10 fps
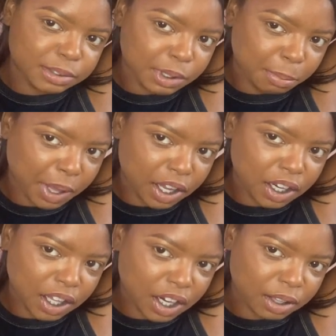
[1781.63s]
me about
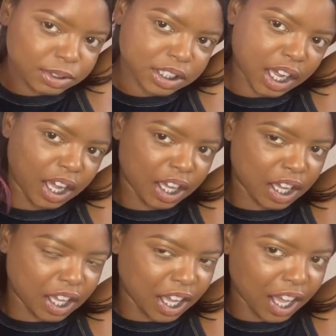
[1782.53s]
it, and I was like,
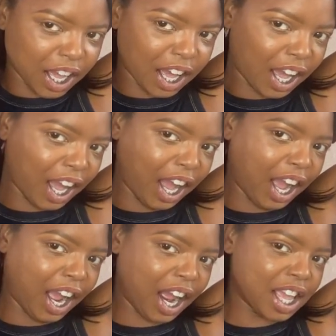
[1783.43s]

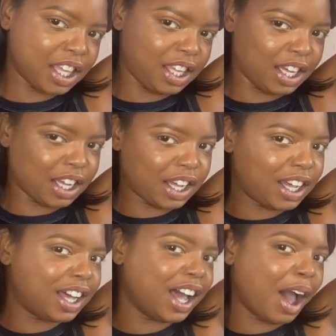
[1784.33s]

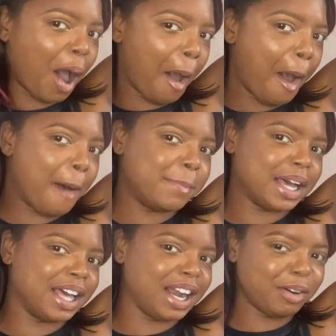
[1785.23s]
yeah,
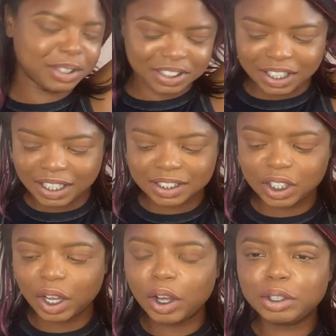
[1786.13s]
but I wasn't going to
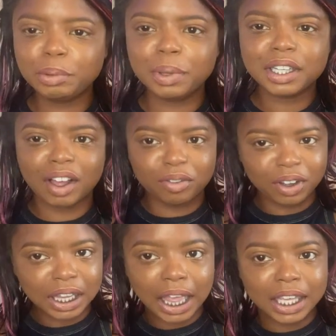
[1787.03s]
tell you because I
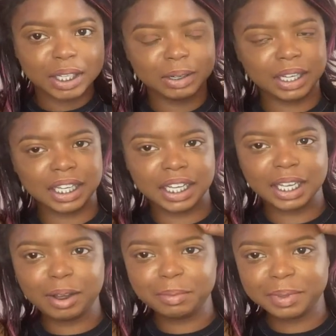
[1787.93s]
felt like you were going to
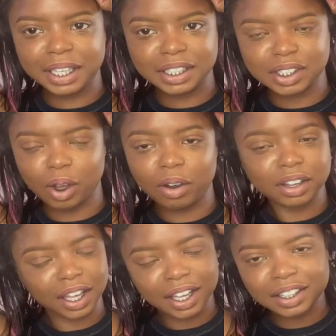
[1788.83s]
help me. So,
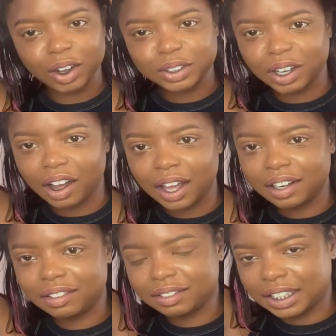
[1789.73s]
like I told y'all, I
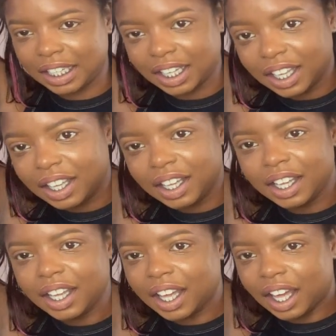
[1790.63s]
don't
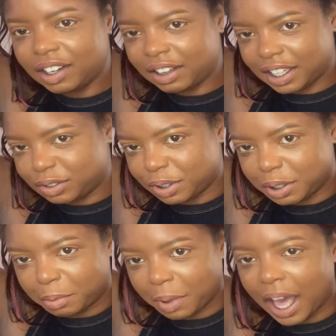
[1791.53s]
ask for
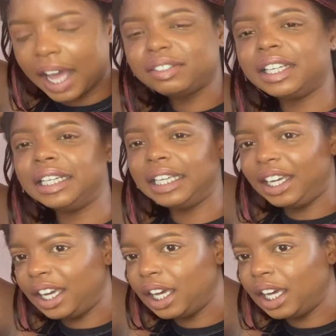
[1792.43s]
help. I have to need